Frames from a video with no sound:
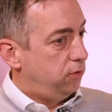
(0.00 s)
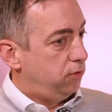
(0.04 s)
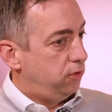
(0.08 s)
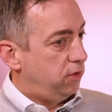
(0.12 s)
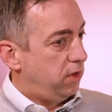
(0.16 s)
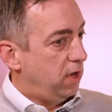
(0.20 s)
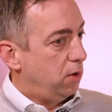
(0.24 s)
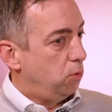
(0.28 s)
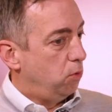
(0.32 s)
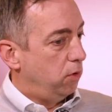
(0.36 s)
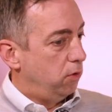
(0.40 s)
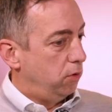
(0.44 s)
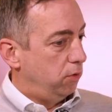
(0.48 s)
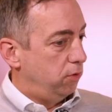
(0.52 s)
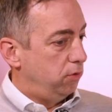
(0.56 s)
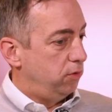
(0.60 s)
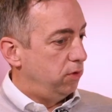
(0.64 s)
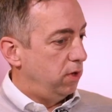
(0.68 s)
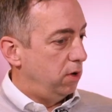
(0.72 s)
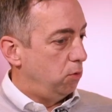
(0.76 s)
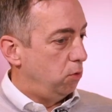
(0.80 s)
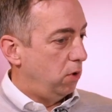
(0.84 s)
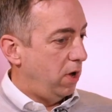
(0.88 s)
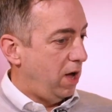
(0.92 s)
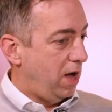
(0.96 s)
They
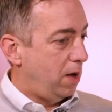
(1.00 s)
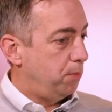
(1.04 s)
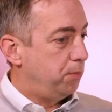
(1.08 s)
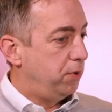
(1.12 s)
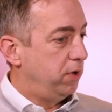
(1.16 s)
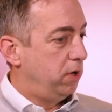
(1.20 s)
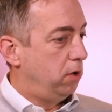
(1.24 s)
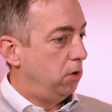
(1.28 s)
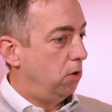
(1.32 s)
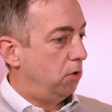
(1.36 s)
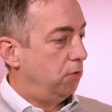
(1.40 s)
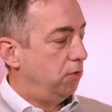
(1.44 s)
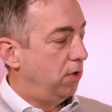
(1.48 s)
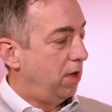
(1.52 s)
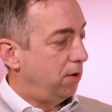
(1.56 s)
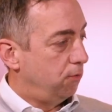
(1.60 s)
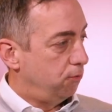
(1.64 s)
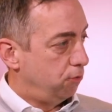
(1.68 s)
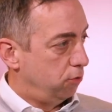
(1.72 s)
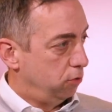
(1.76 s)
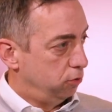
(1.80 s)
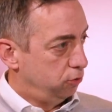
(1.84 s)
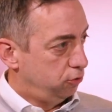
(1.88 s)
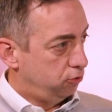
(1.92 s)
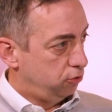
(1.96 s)
were happy on that
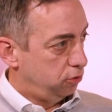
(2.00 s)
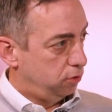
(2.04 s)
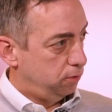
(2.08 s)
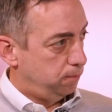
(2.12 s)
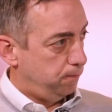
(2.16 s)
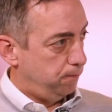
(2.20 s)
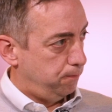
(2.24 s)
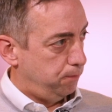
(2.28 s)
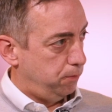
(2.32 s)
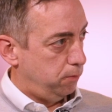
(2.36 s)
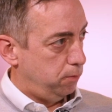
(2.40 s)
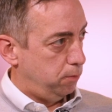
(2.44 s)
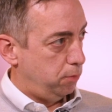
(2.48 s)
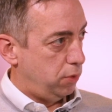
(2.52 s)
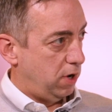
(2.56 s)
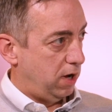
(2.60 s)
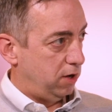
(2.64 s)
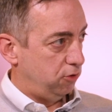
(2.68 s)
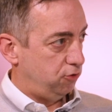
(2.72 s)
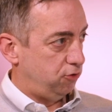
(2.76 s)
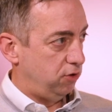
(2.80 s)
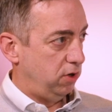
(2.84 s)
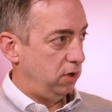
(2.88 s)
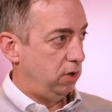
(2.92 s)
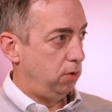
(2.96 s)
front, but
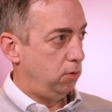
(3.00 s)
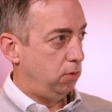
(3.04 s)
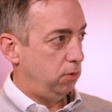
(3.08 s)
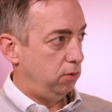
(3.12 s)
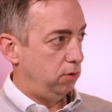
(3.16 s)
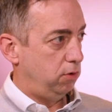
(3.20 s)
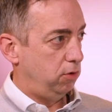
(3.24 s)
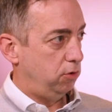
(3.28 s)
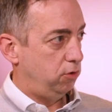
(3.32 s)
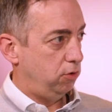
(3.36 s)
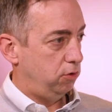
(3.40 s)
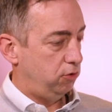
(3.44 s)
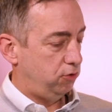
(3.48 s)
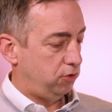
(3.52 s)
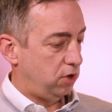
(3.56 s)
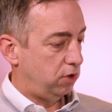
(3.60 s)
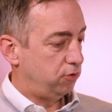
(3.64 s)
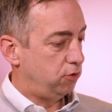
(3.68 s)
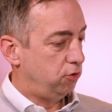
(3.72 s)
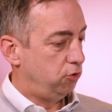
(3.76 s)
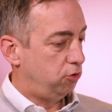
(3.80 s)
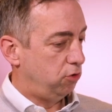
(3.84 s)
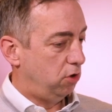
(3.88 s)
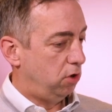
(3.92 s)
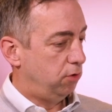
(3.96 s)
actually
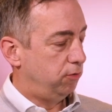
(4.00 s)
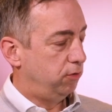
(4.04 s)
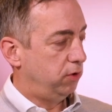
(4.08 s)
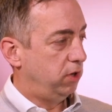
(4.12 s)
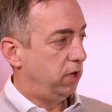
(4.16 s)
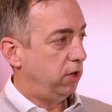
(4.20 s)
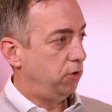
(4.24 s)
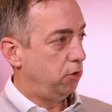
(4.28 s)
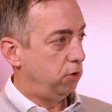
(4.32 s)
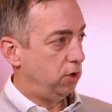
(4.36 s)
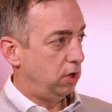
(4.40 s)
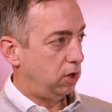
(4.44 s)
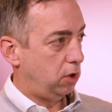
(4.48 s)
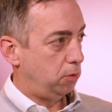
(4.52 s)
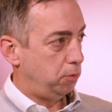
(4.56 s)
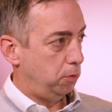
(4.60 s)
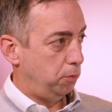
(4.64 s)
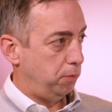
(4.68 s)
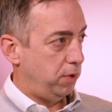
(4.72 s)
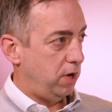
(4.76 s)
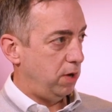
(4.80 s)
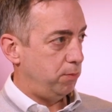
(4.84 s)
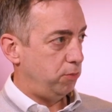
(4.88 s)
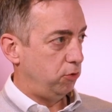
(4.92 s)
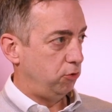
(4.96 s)
starting to overlay the
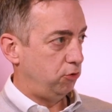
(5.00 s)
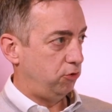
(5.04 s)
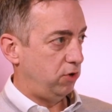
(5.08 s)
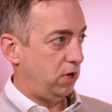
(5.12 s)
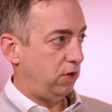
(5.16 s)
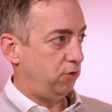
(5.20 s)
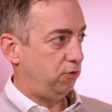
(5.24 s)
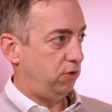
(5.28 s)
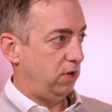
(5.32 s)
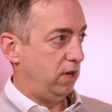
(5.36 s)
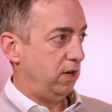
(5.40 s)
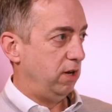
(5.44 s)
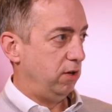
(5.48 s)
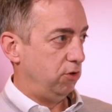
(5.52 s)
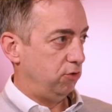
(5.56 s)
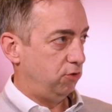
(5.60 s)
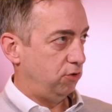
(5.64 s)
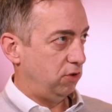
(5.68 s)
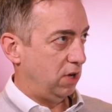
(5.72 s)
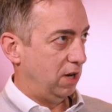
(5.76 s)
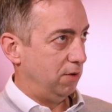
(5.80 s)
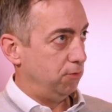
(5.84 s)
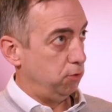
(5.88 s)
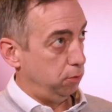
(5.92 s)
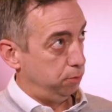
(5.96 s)
unallowable purpose test in its
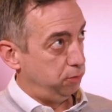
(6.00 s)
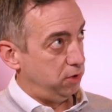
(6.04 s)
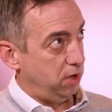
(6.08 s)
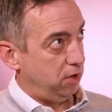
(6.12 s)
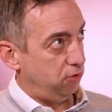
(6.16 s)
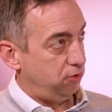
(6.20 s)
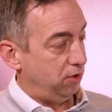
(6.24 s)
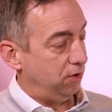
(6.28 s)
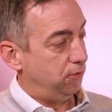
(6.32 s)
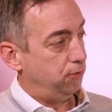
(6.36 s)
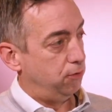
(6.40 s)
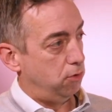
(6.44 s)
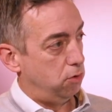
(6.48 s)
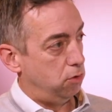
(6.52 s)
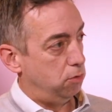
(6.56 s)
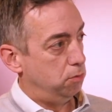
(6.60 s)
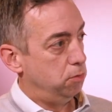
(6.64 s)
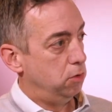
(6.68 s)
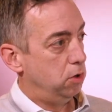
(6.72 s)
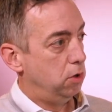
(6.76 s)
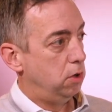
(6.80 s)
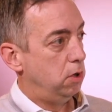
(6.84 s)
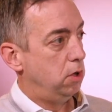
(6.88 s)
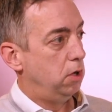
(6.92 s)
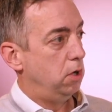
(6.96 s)
kind of updated form,
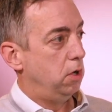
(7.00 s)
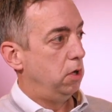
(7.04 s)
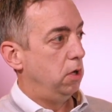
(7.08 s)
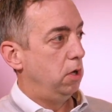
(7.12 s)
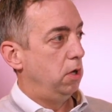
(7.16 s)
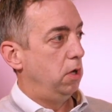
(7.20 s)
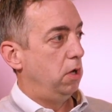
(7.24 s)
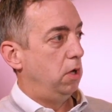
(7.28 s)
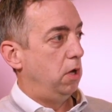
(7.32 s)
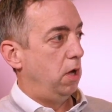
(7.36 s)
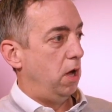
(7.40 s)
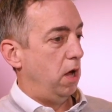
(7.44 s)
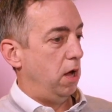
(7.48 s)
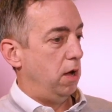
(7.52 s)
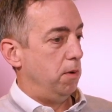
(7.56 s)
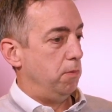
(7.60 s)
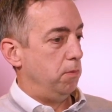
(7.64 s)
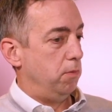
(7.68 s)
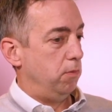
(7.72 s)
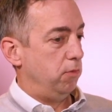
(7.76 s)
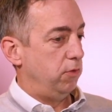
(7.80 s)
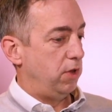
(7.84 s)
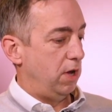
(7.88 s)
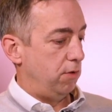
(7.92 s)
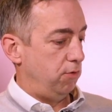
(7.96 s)

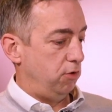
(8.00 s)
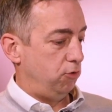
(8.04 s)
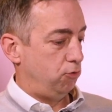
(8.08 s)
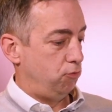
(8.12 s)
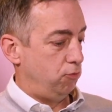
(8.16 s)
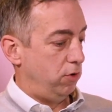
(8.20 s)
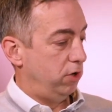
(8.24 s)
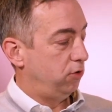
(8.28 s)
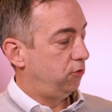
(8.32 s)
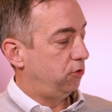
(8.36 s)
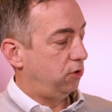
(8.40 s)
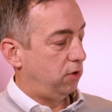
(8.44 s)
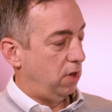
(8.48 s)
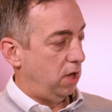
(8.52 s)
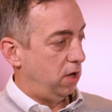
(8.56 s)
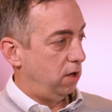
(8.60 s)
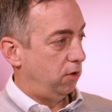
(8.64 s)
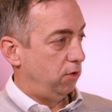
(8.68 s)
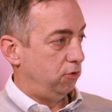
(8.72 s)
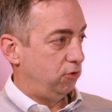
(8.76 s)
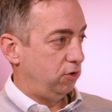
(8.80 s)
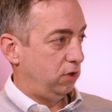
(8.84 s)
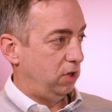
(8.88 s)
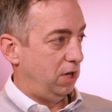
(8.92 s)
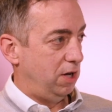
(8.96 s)
there is risk there.
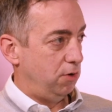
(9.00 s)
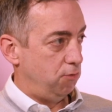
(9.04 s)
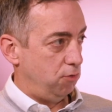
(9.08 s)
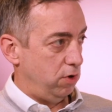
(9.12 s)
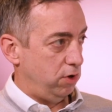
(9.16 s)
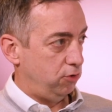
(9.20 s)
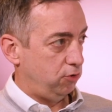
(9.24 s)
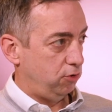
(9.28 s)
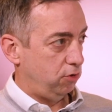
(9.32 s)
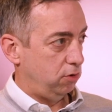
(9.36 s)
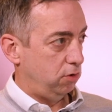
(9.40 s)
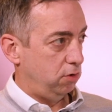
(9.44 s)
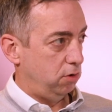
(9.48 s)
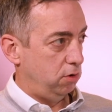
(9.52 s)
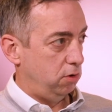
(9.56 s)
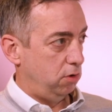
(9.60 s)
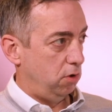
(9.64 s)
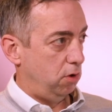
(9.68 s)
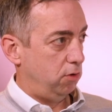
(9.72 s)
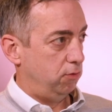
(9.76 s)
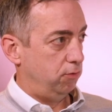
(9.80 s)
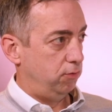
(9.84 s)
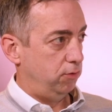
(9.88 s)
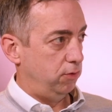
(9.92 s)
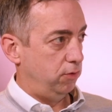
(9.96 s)
There's clear risk
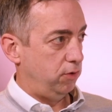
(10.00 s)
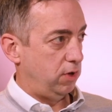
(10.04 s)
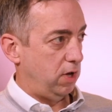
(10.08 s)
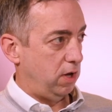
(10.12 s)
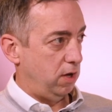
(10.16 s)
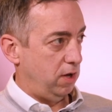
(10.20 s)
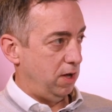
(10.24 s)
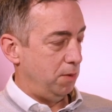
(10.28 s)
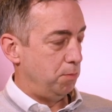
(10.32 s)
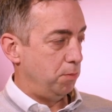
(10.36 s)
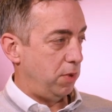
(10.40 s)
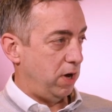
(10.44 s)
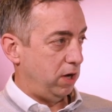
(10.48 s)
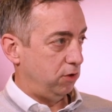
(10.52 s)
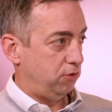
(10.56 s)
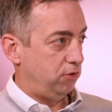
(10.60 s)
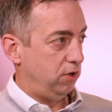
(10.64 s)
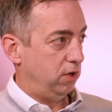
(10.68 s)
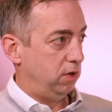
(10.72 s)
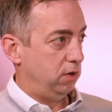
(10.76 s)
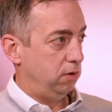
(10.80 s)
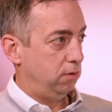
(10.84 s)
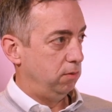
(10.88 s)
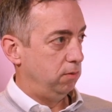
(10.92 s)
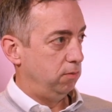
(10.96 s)
of that
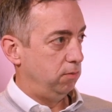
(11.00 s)
impacting